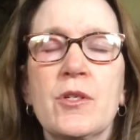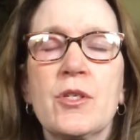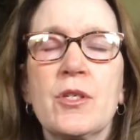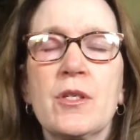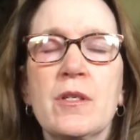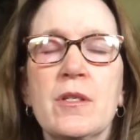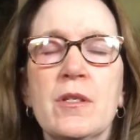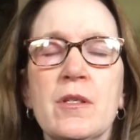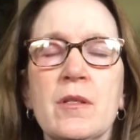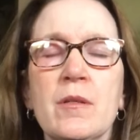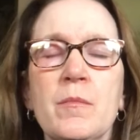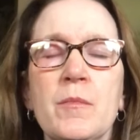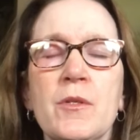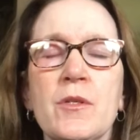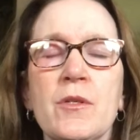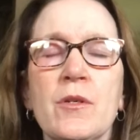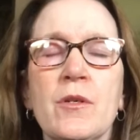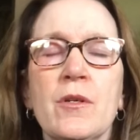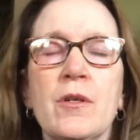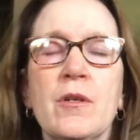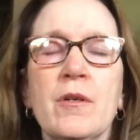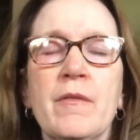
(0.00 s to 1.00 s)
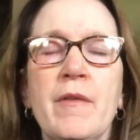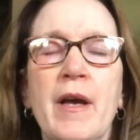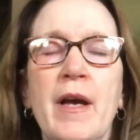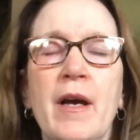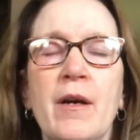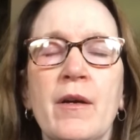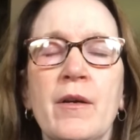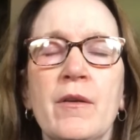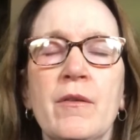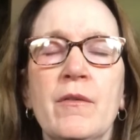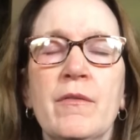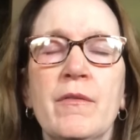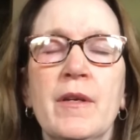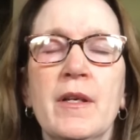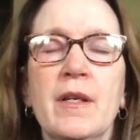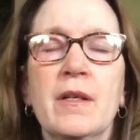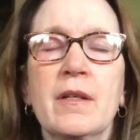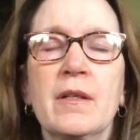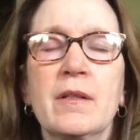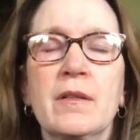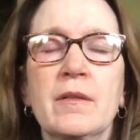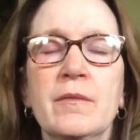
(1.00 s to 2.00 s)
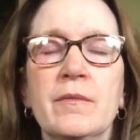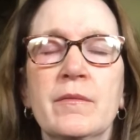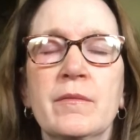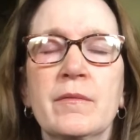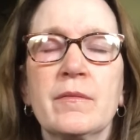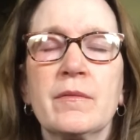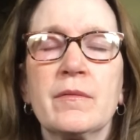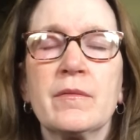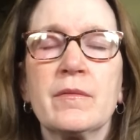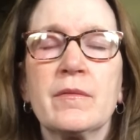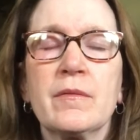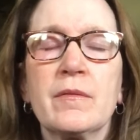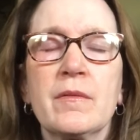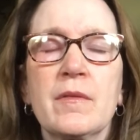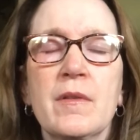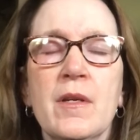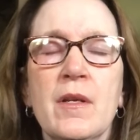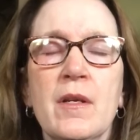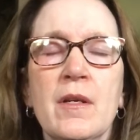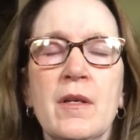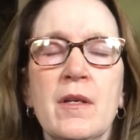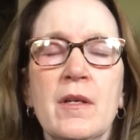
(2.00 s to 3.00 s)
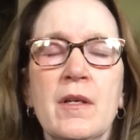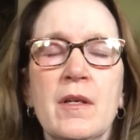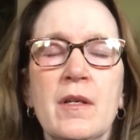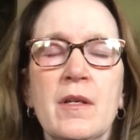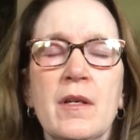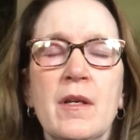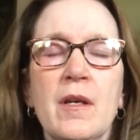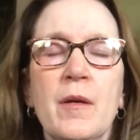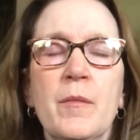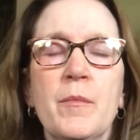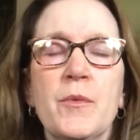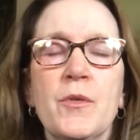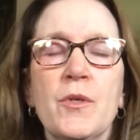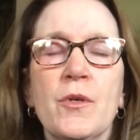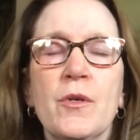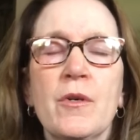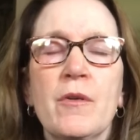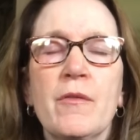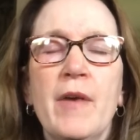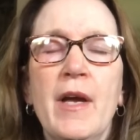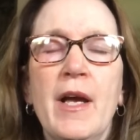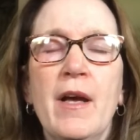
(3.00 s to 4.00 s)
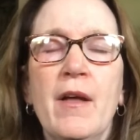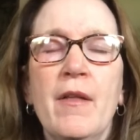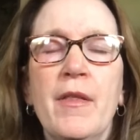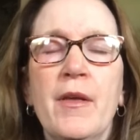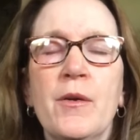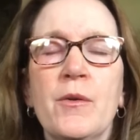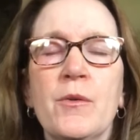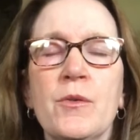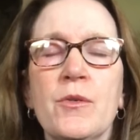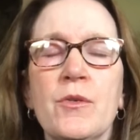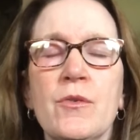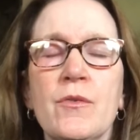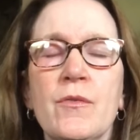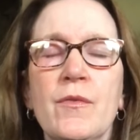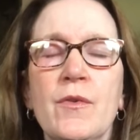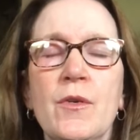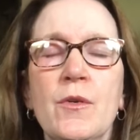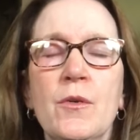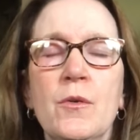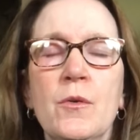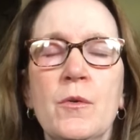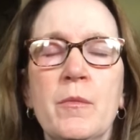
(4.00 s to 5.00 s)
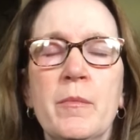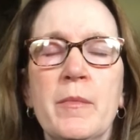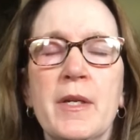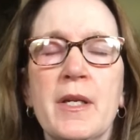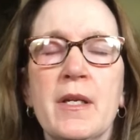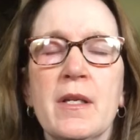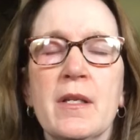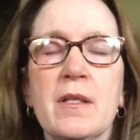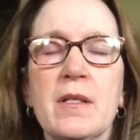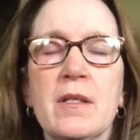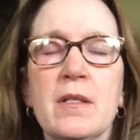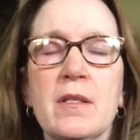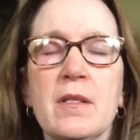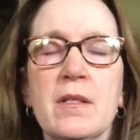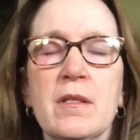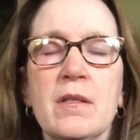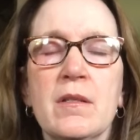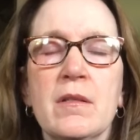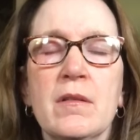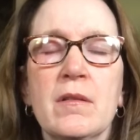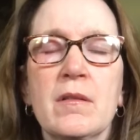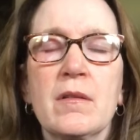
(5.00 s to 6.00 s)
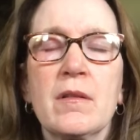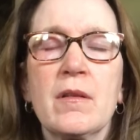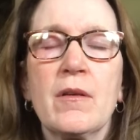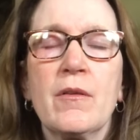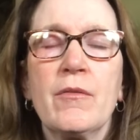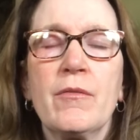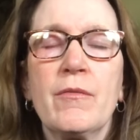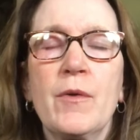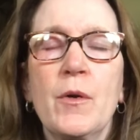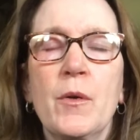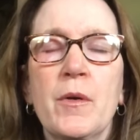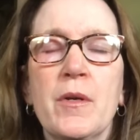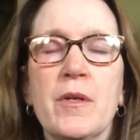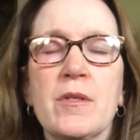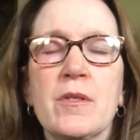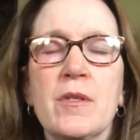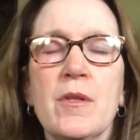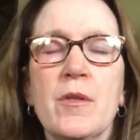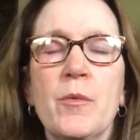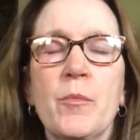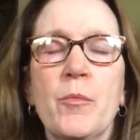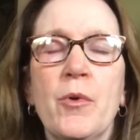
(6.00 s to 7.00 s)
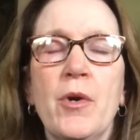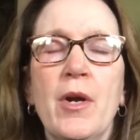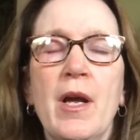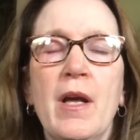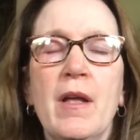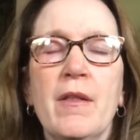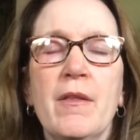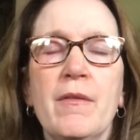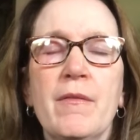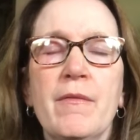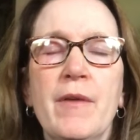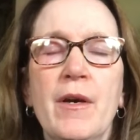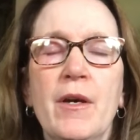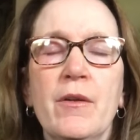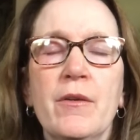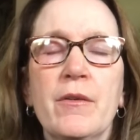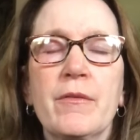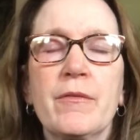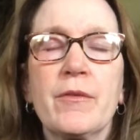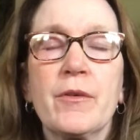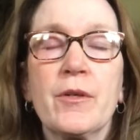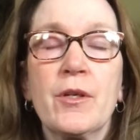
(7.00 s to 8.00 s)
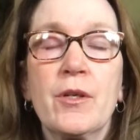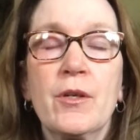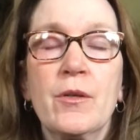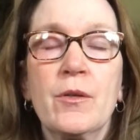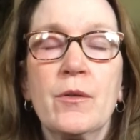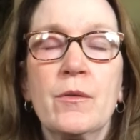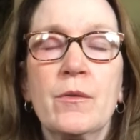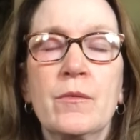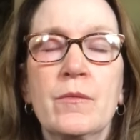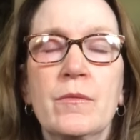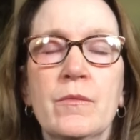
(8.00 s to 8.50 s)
just observe how you feel. Observe how those few minutes of focus on the breath felt for you.